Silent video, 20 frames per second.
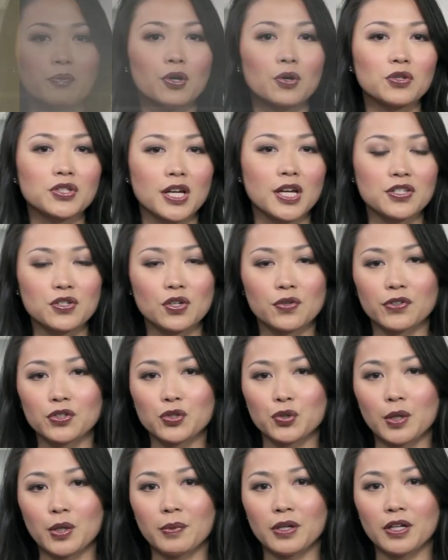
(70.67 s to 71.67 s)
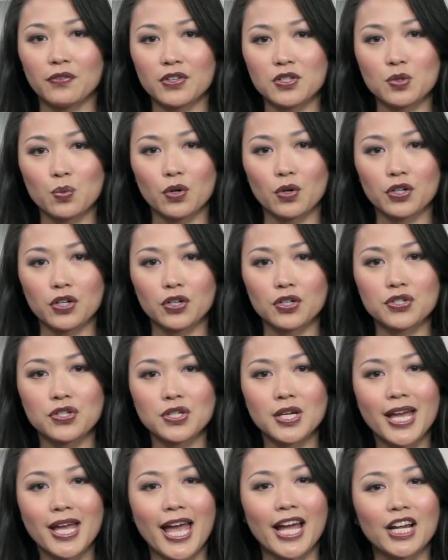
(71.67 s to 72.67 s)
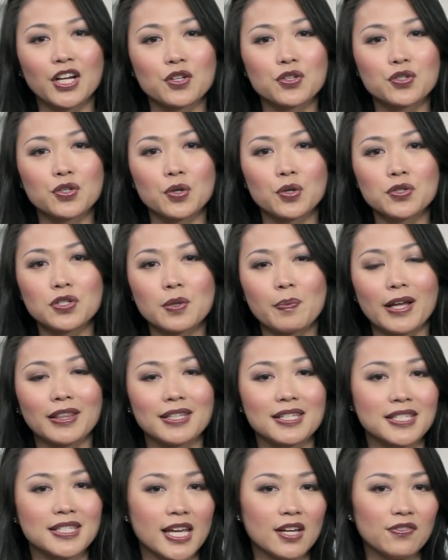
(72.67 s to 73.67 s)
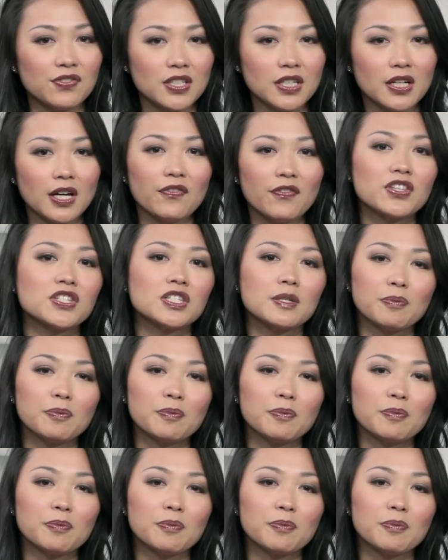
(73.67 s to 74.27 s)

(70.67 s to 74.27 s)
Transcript: protests over treatment of its workers, and concerns about the safety of its